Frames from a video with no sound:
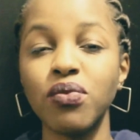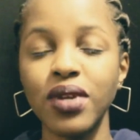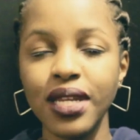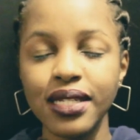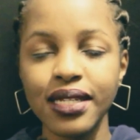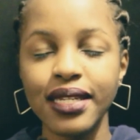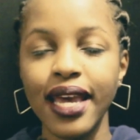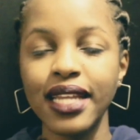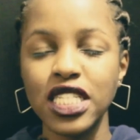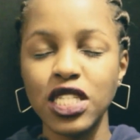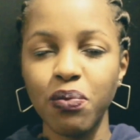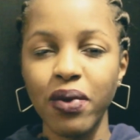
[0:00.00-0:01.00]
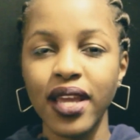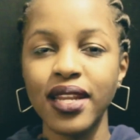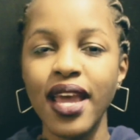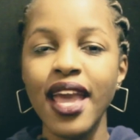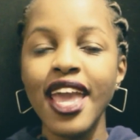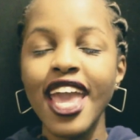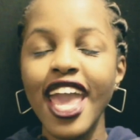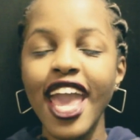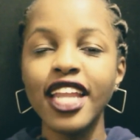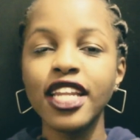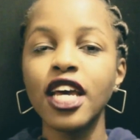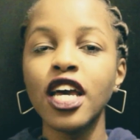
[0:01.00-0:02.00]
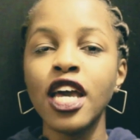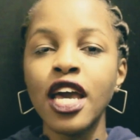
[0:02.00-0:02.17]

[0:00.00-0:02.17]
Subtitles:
written and displayed, and